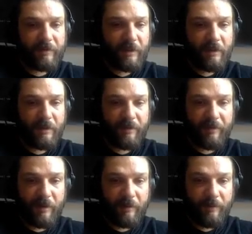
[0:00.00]
date
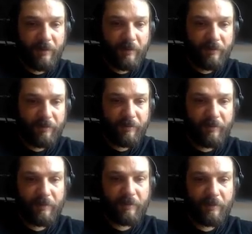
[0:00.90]
last opened,
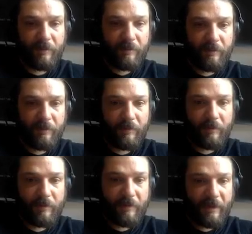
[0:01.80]

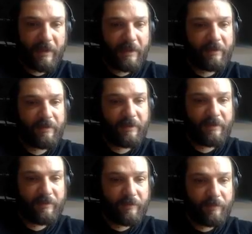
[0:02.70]
date
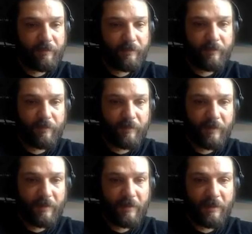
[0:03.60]
added,
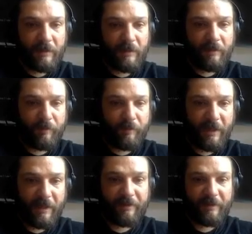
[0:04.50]

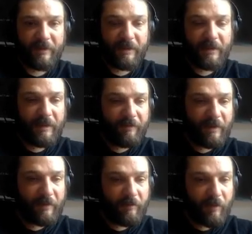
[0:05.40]
weird, can never
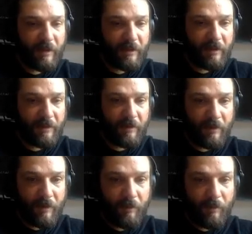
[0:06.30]
get the right
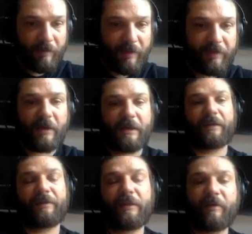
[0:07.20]
one of this.
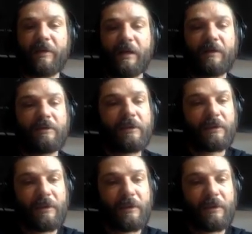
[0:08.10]
Okay, so there we go.